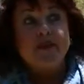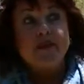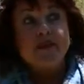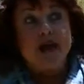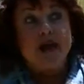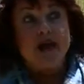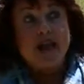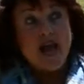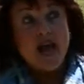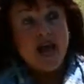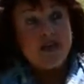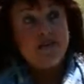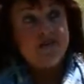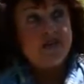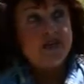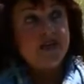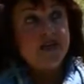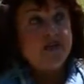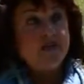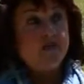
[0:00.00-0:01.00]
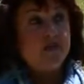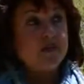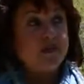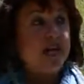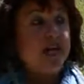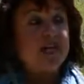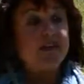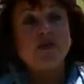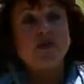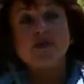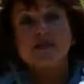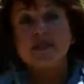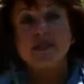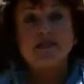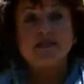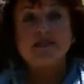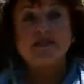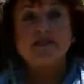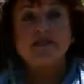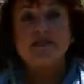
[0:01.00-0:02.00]
an advocate will take those
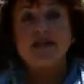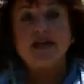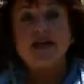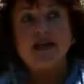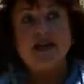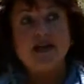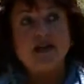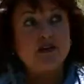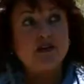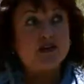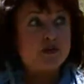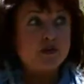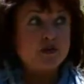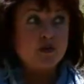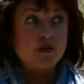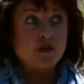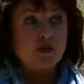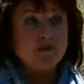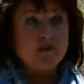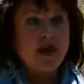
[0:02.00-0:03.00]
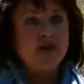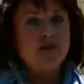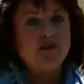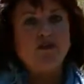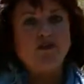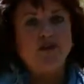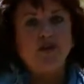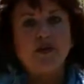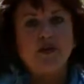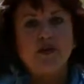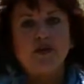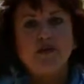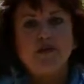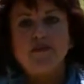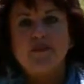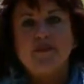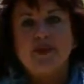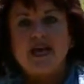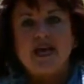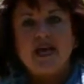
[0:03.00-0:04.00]
hits and do the battle for you.
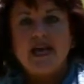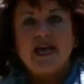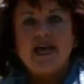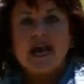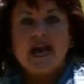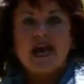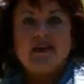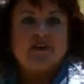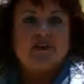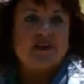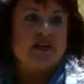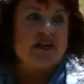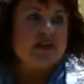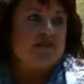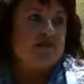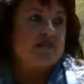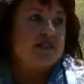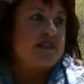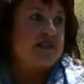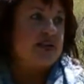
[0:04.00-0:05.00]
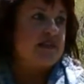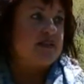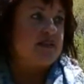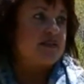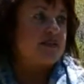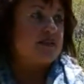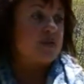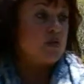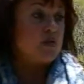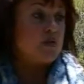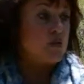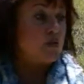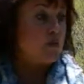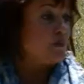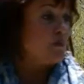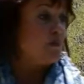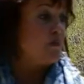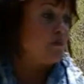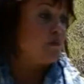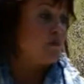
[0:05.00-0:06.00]
An advocate says to you,